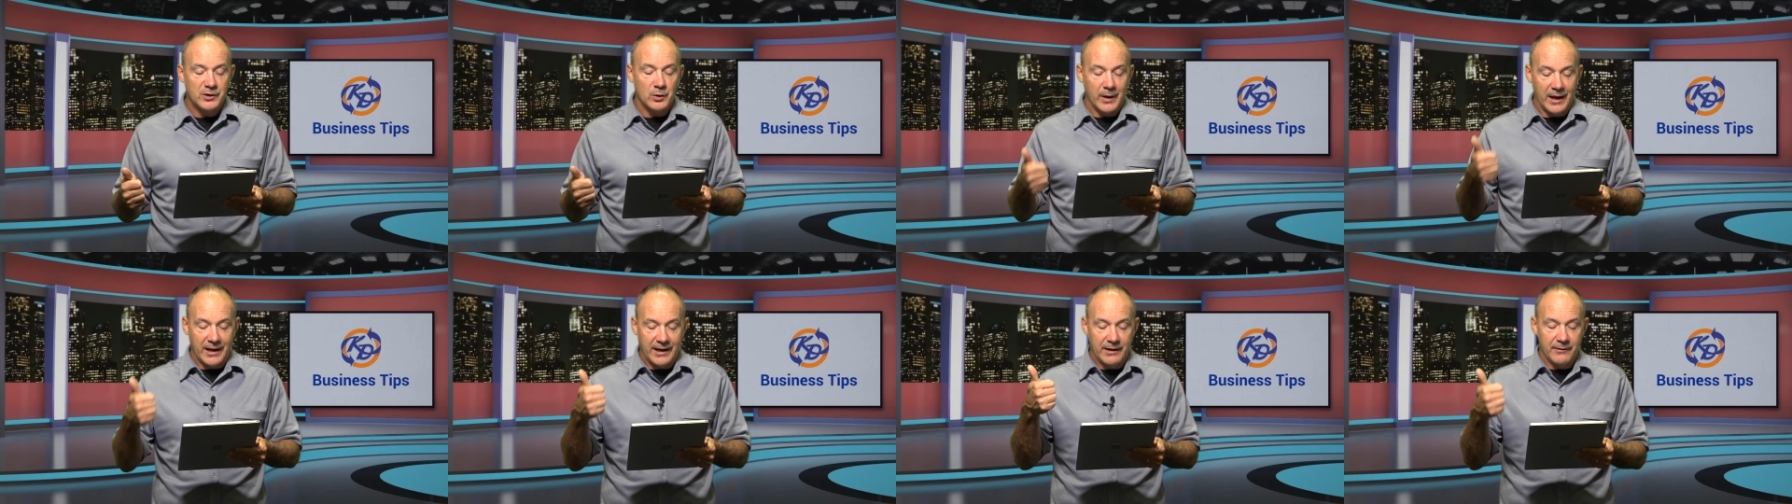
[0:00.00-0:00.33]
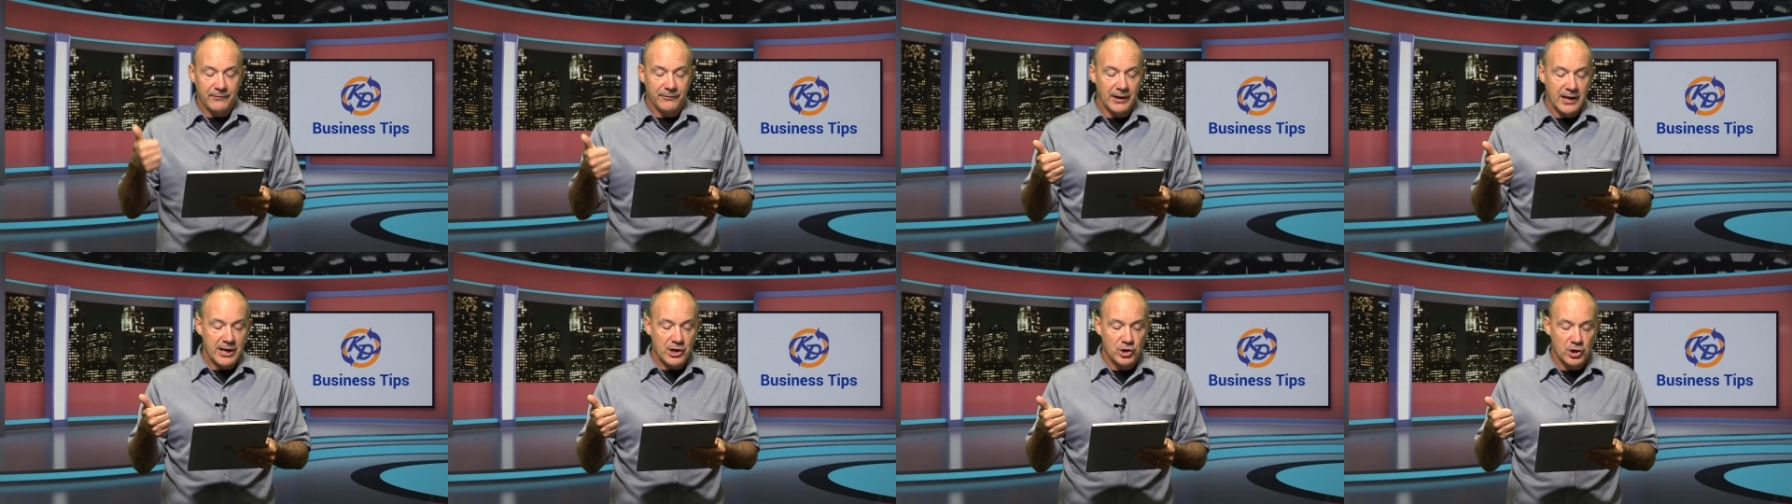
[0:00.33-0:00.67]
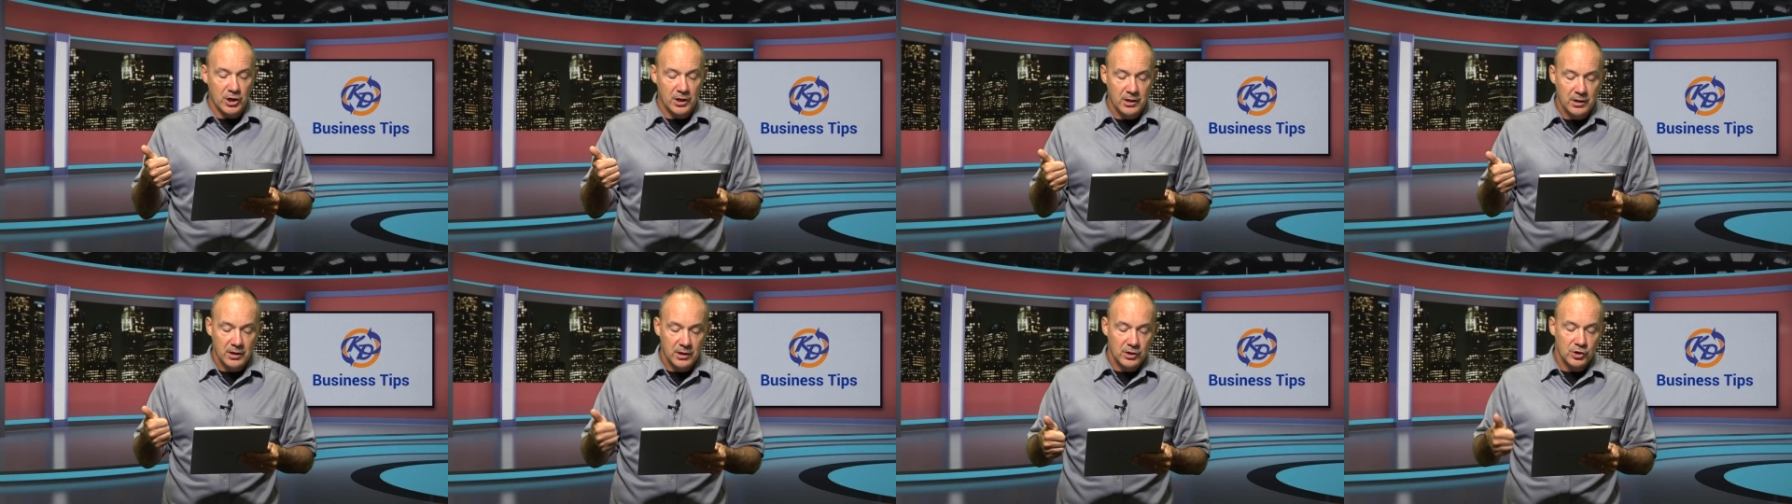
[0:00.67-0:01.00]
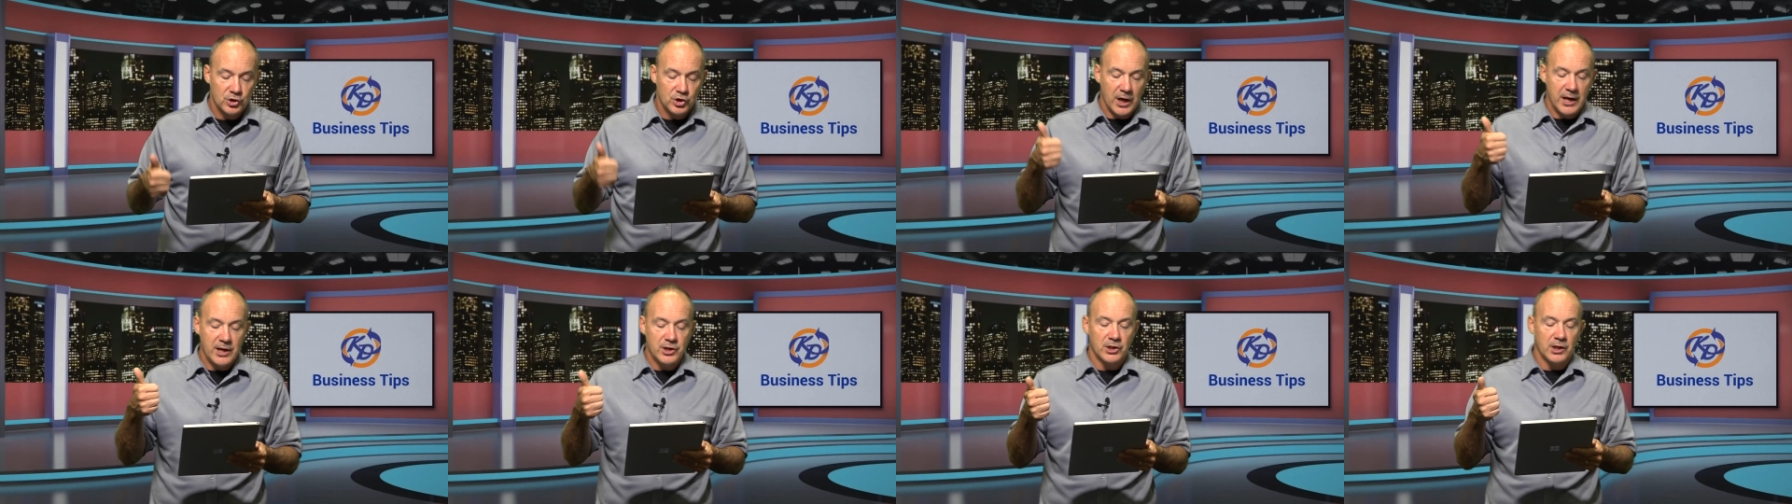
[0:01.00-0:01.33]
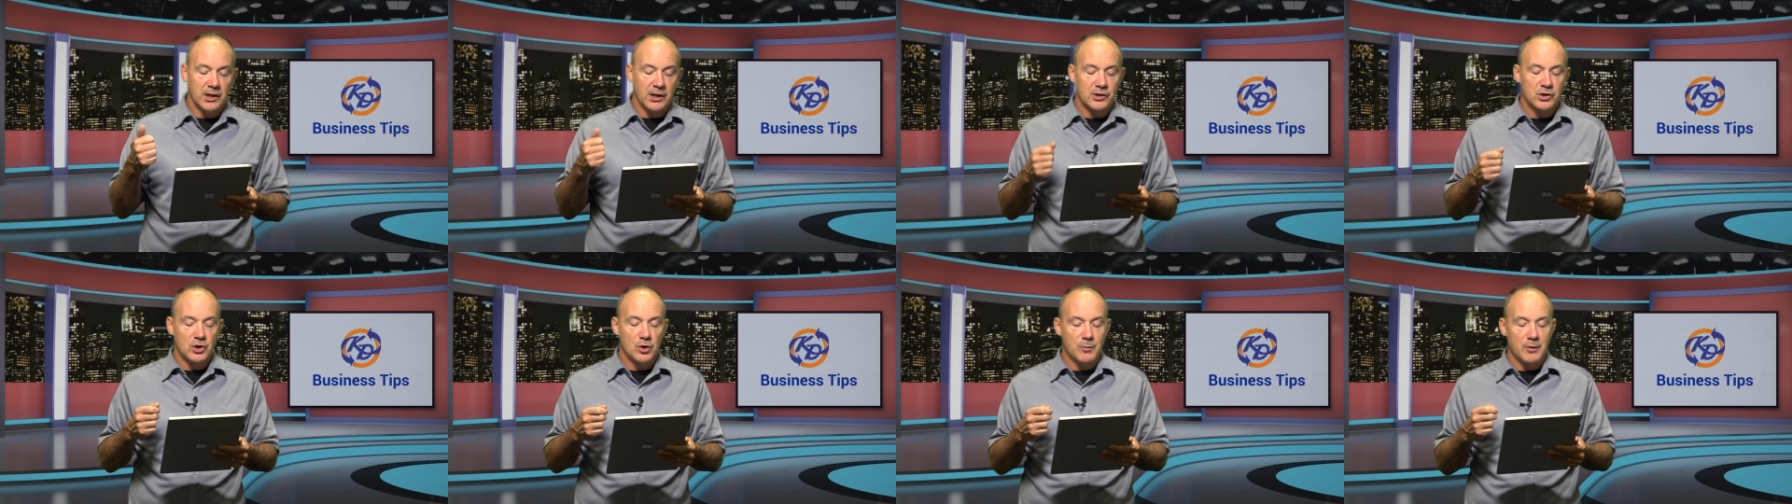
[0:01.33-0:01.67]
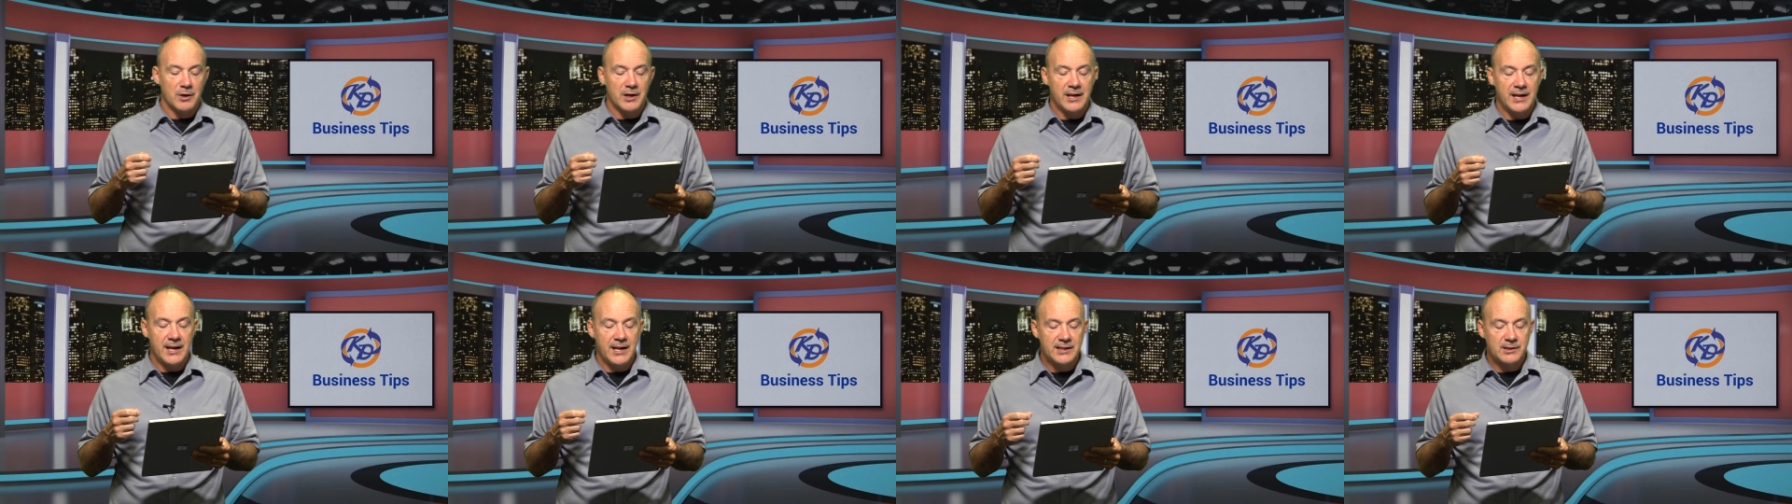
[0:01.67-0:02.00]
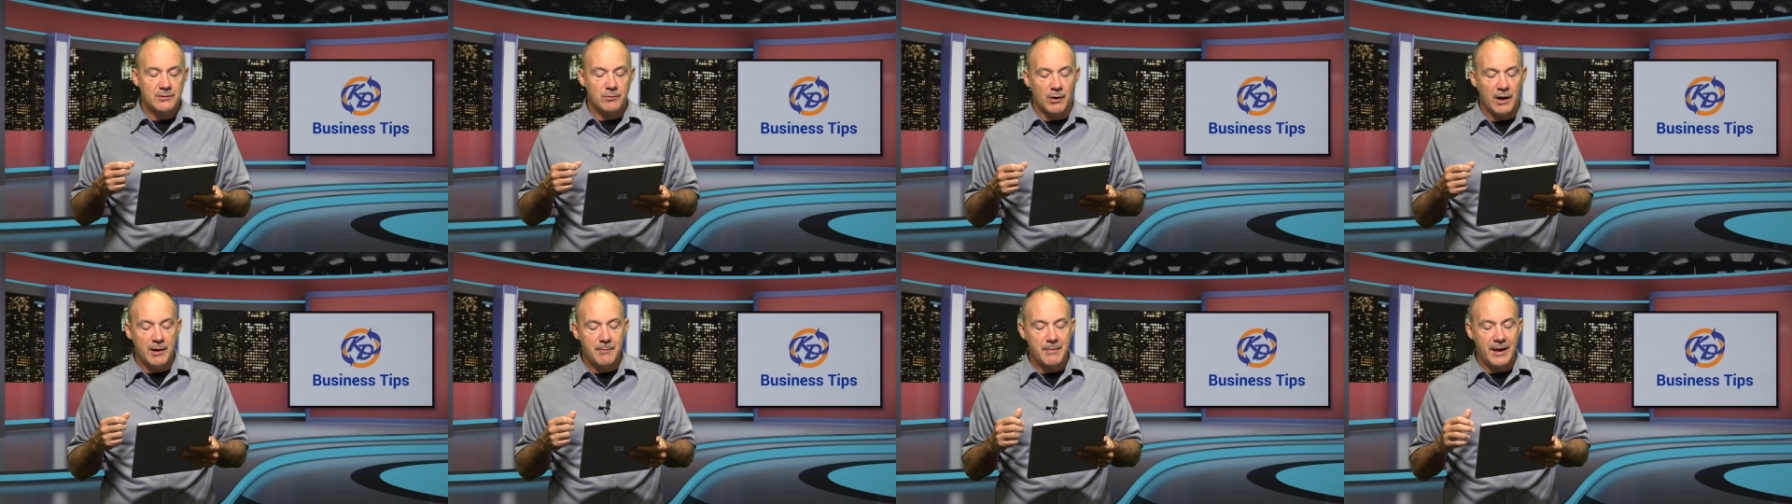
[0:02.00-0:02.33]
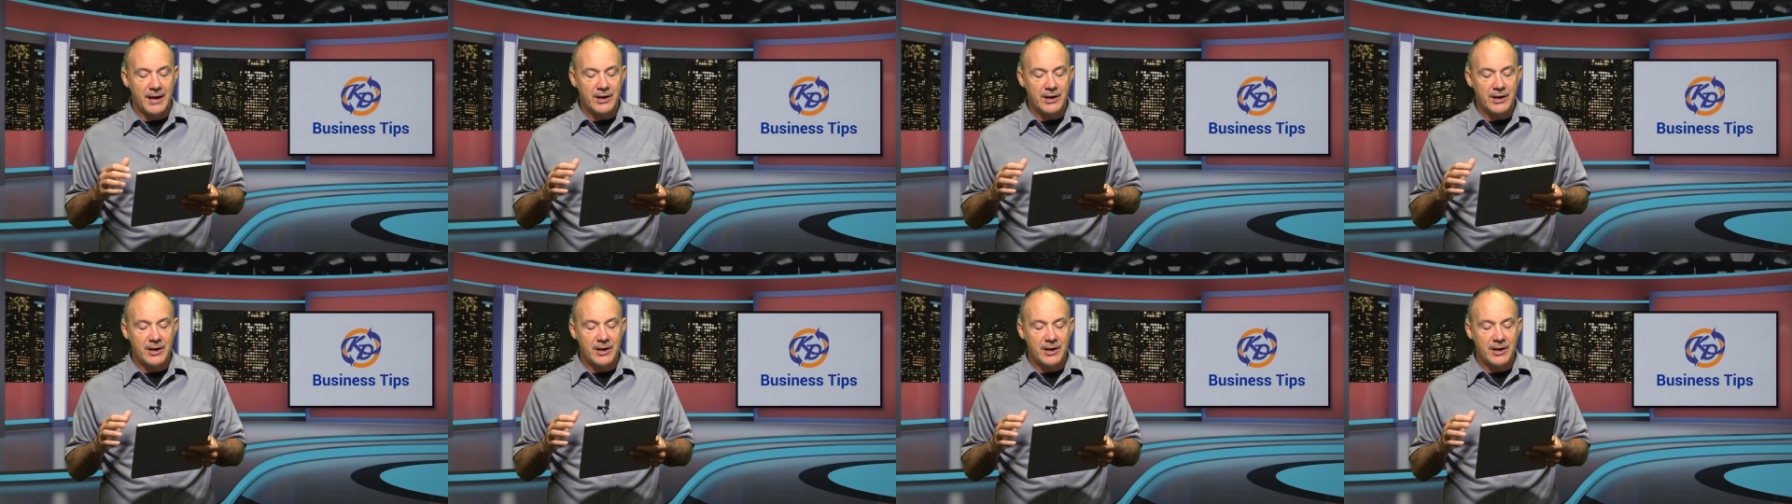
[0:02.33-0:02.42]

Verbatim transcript: So we had inflation, change in consumer needs, right?